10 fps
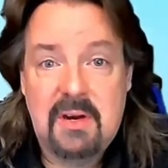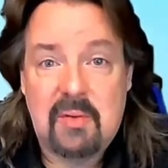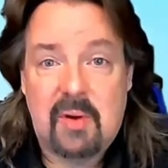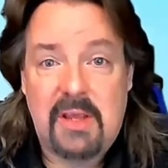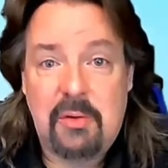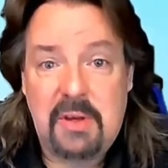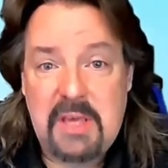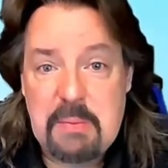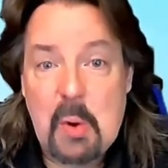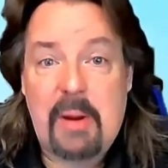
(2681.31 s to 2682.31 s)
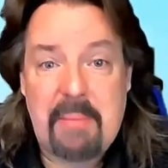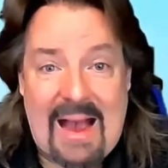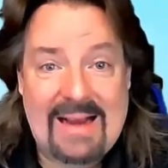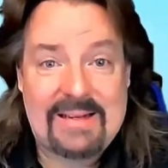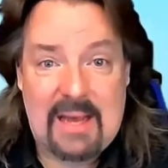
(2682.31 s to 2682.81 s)
right you can keep going
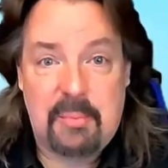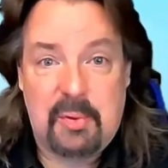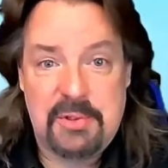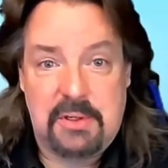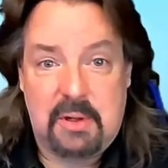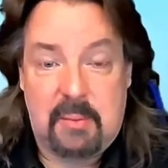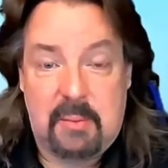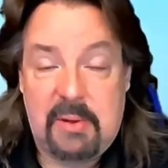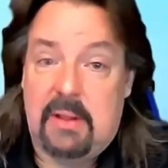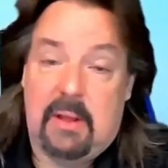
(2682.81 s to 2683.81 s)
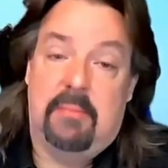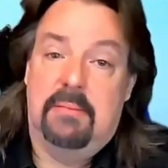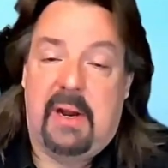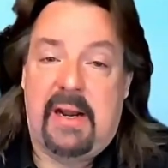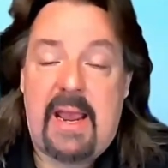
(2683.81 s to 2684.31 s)
back to that person i mean they
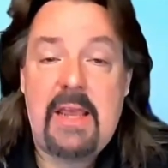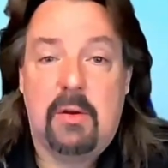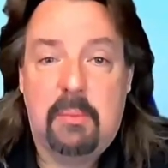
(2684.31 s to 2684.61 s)
might hate you